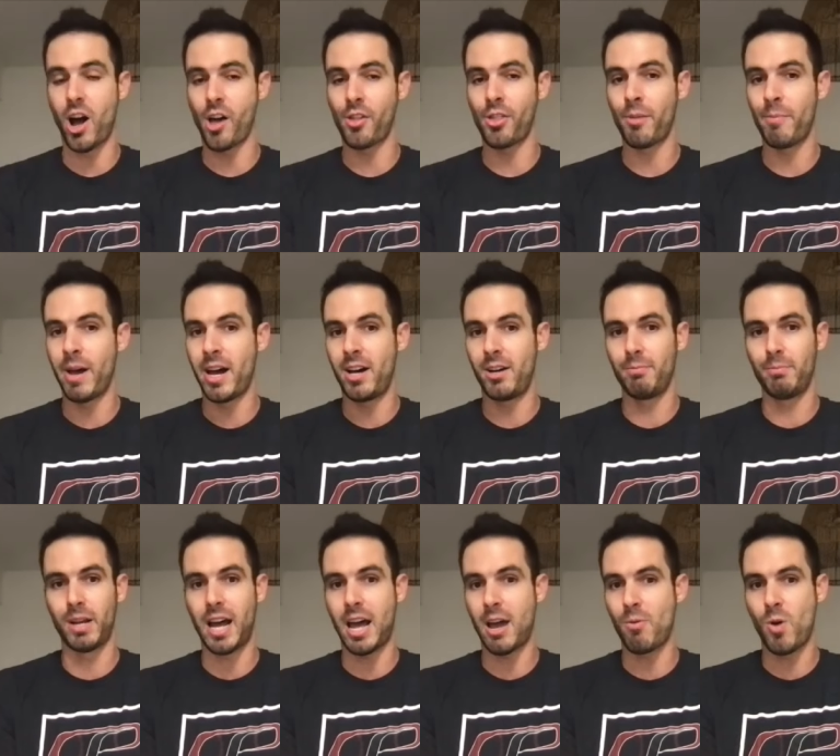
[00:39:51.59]
on the mound,
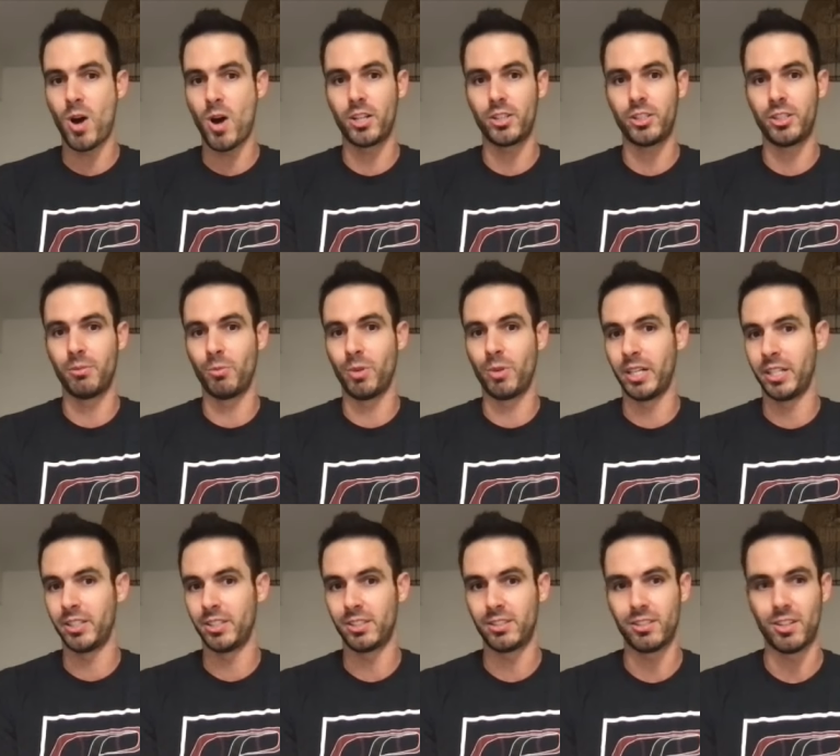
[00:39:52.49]
but I watch him when
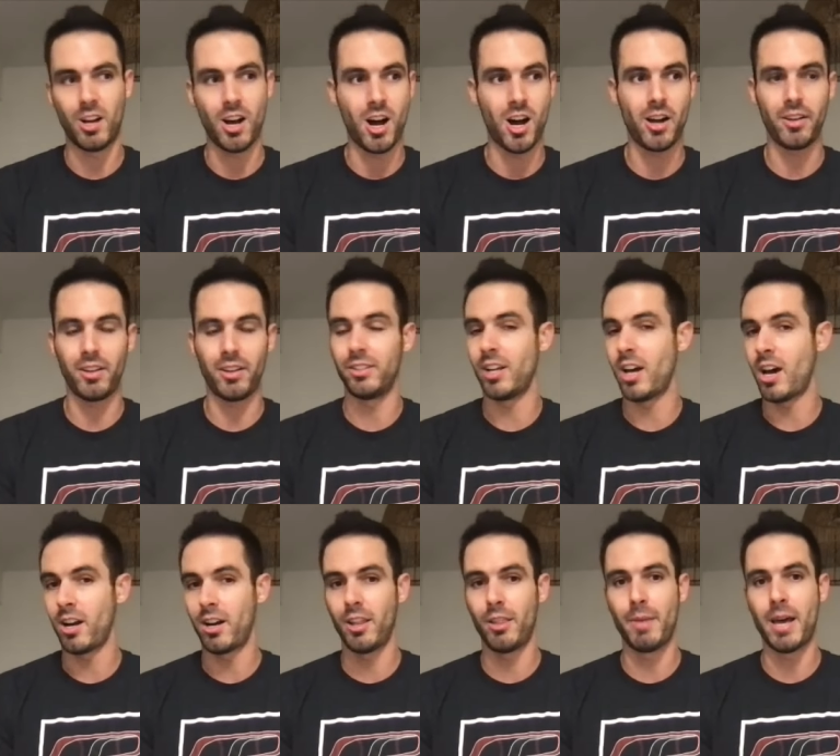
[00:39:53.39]
he's uh,
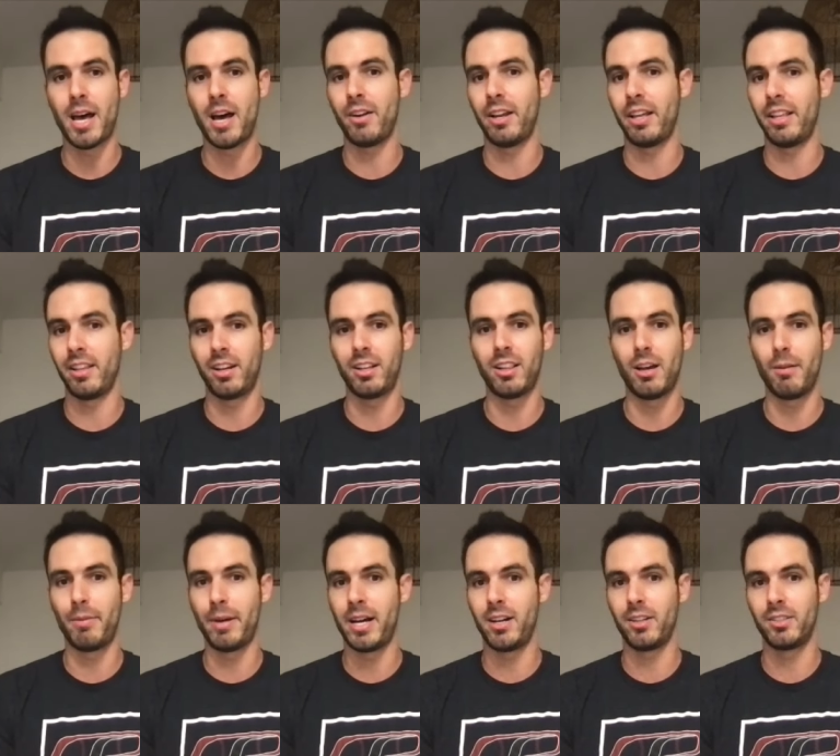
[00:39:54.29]
not on the mound in the
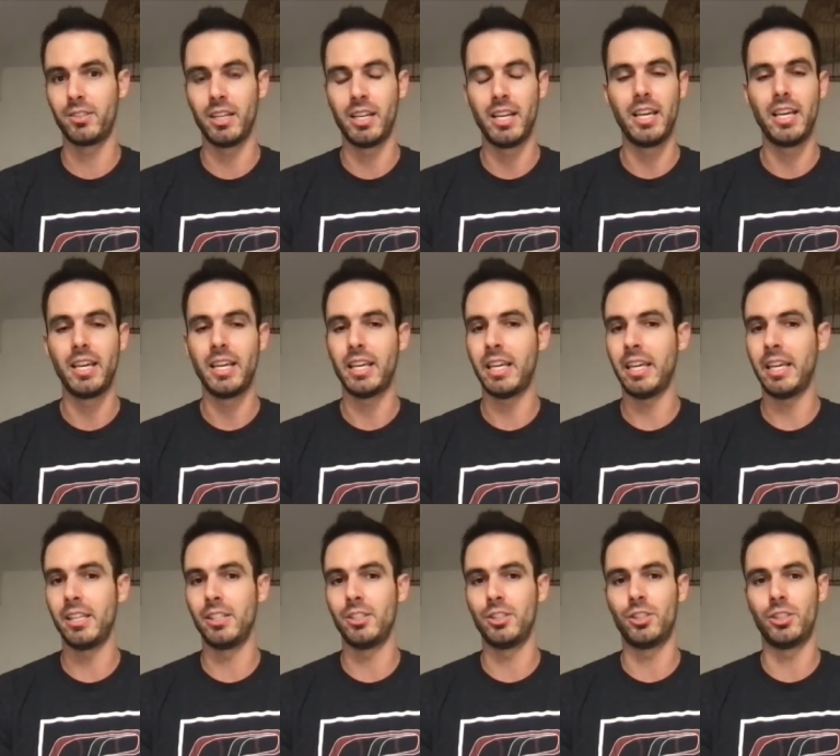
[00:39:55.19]
clubhouse. He
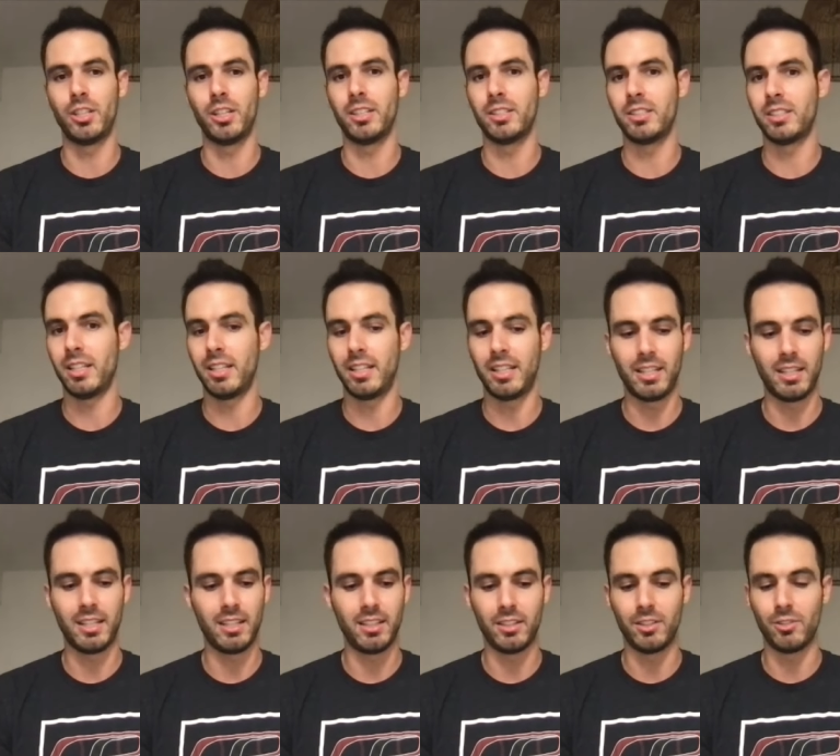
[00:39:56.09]
is just
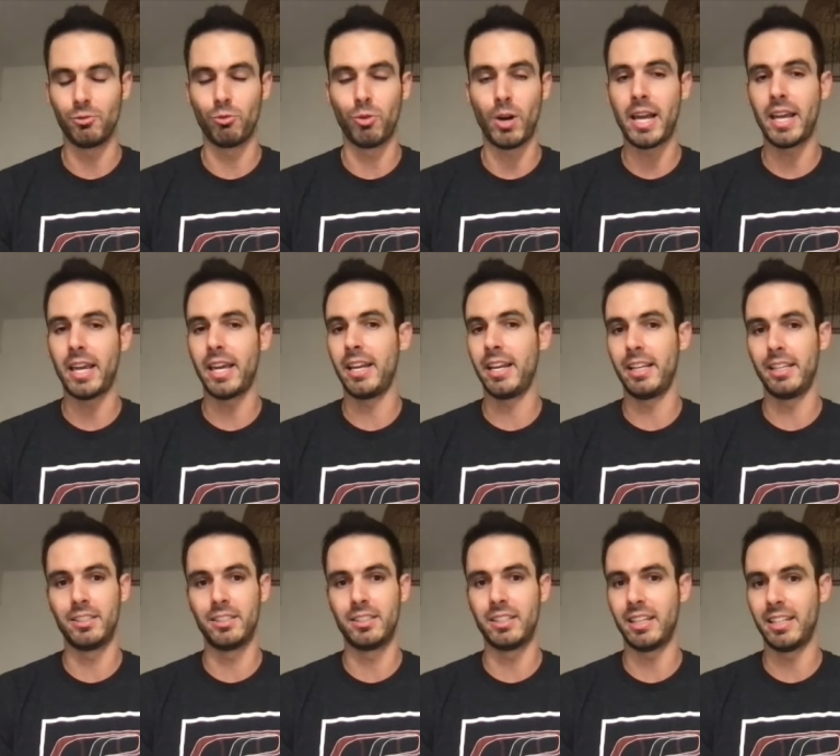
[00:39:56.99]
right in
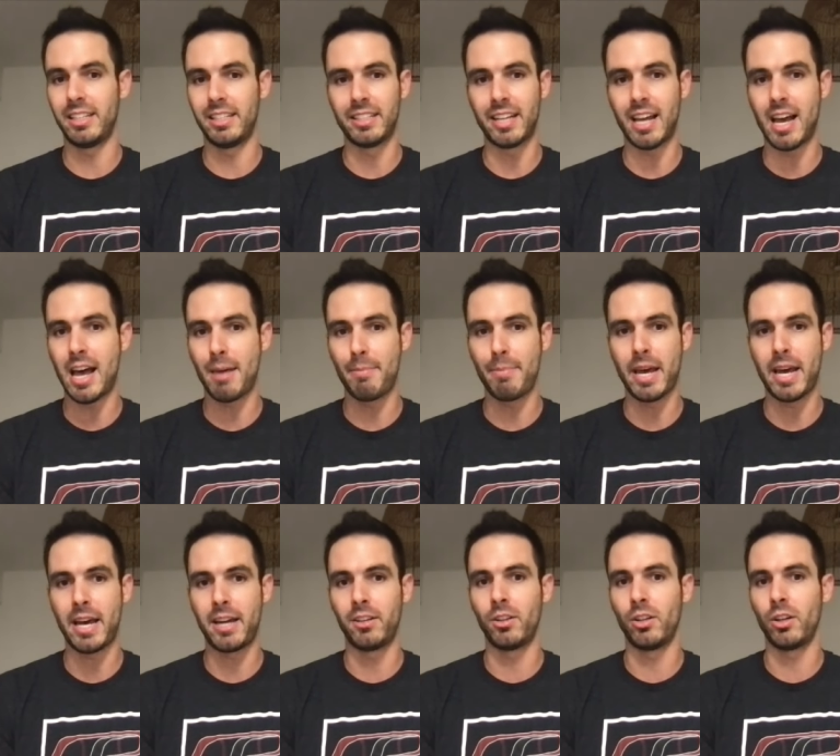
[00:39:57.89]
his his
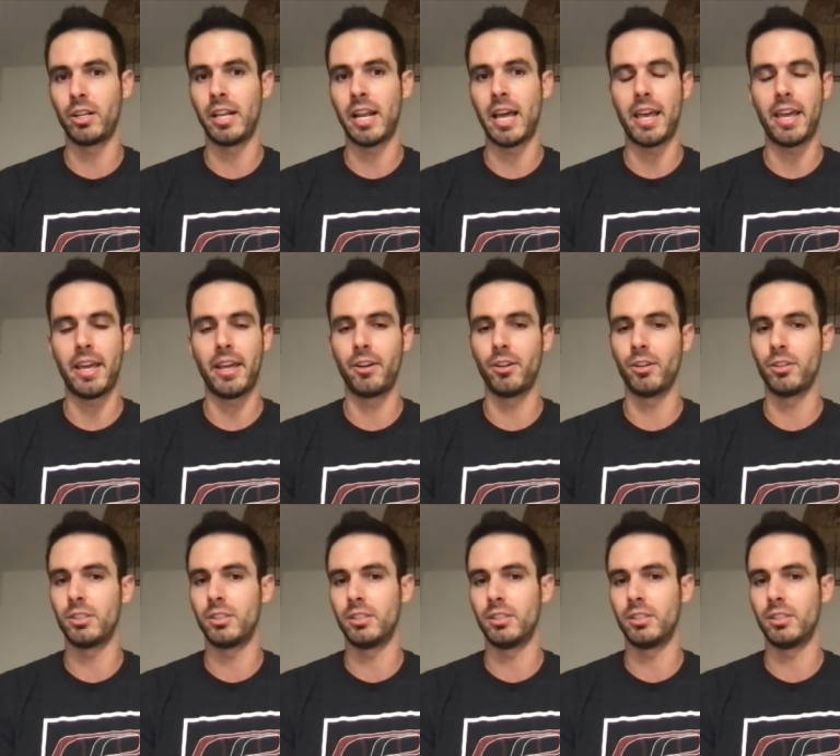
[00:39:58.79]
iPad, looking at hitters,